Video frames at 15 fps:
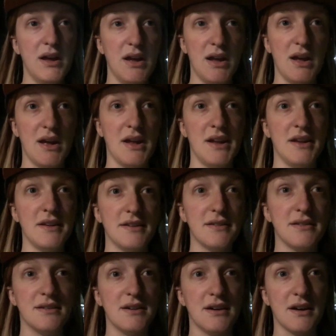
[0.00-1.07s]
and
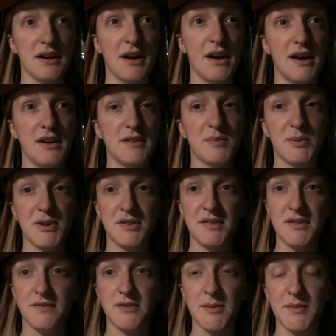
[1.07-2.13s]
a kind
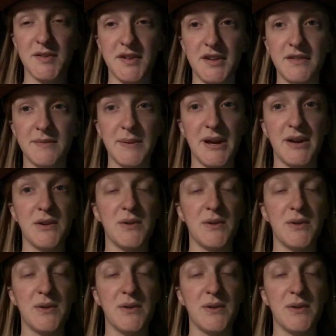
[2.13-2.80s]
person from Steve Bay,